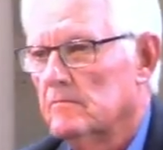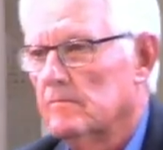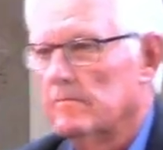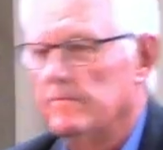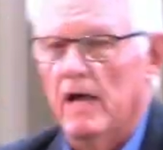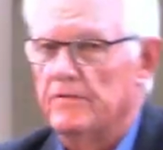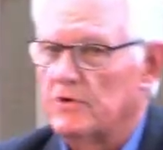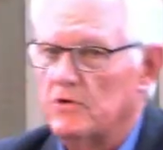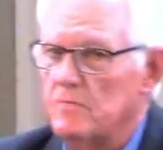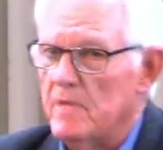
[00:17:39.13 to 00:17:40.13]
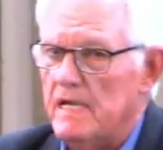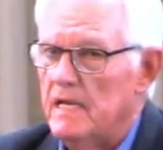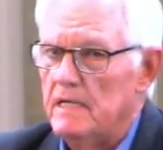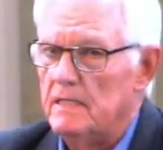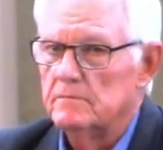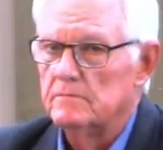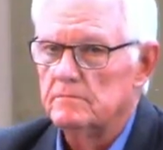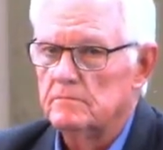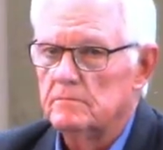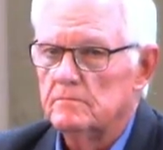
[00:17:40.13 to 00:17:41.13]
Not through me.
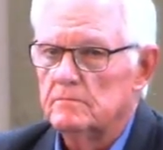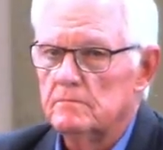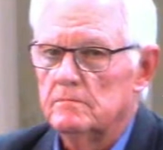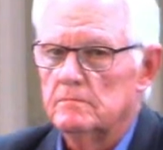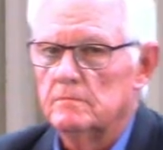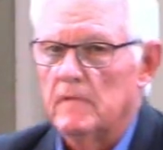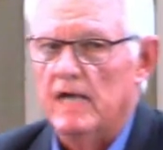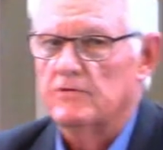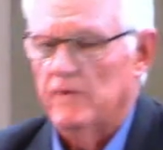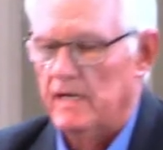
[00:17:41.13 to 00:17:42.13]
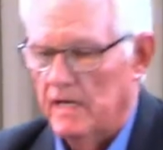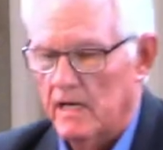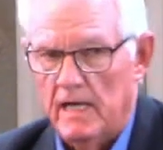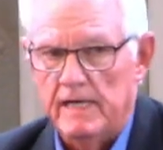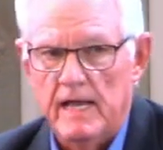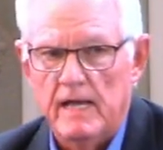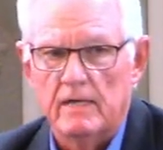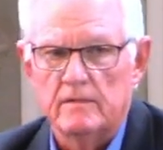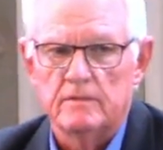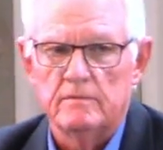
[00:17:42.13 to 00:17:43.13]
I was ready to lay down
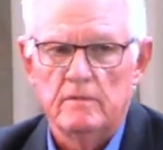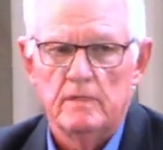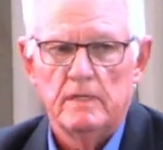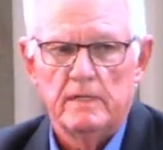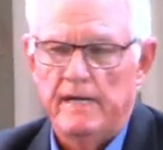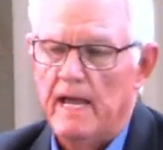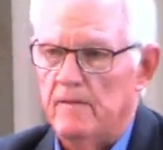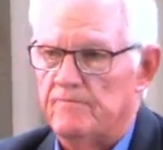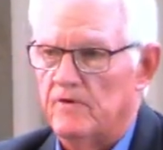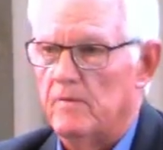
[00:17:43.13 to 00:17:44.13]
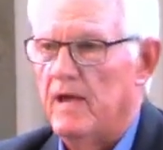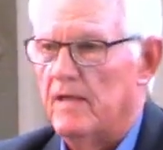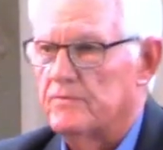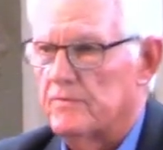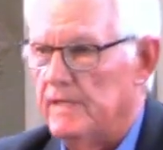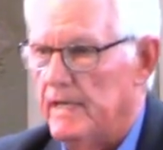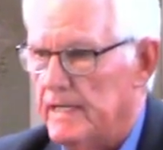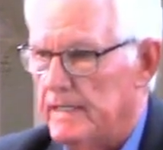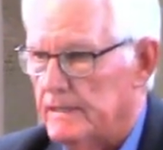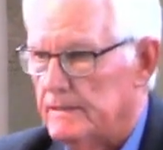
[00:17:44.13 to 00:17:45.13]
and nap for about three
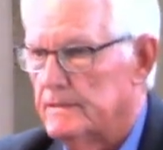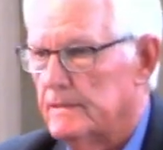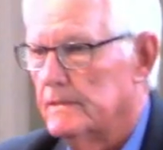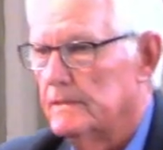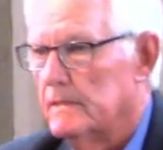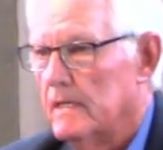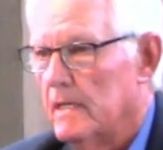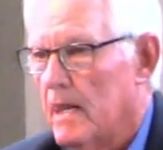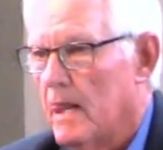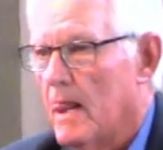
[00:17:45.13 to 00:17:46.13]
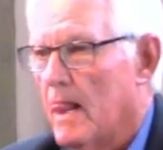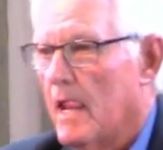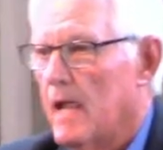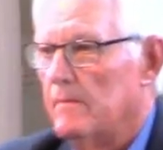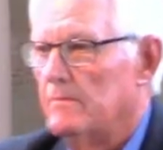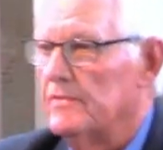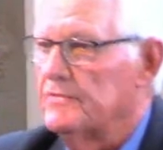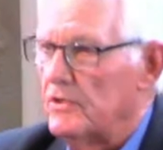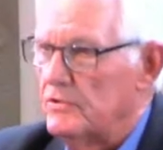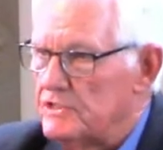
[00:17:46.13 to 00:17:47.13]
days. But
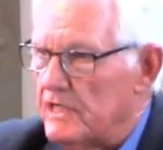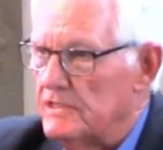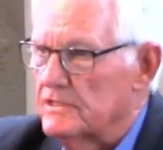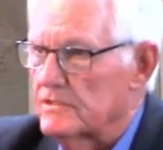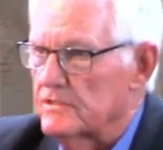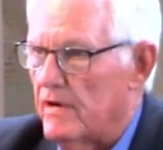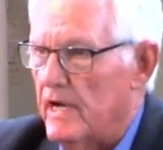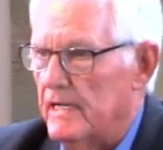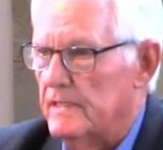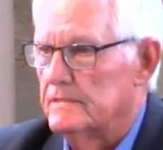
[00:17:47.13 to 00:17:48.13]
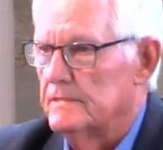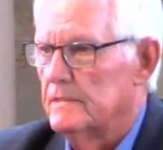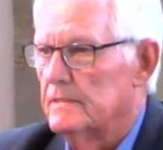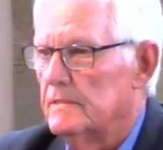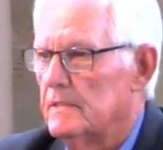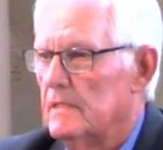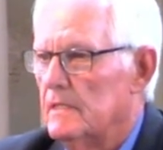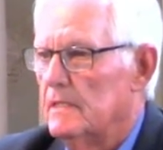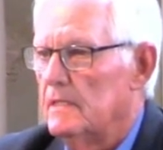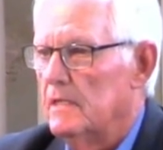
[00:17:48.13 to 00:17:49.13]
through Jesus Christ,
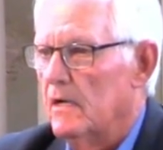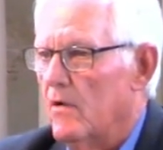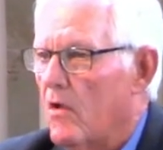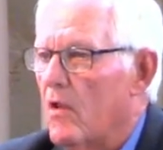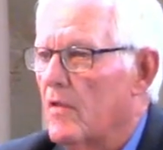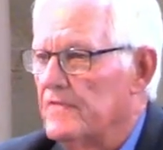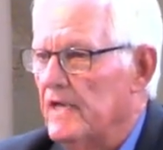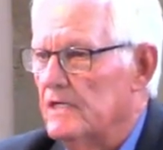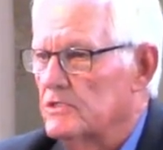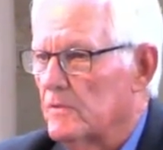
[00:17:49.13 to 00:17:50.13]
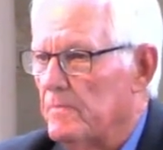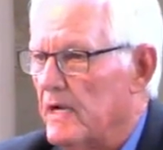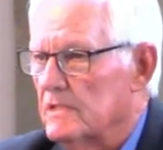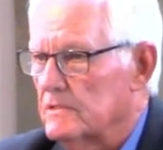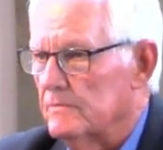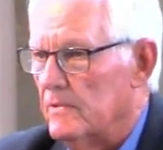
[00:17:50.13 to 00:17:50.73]
all things are possible.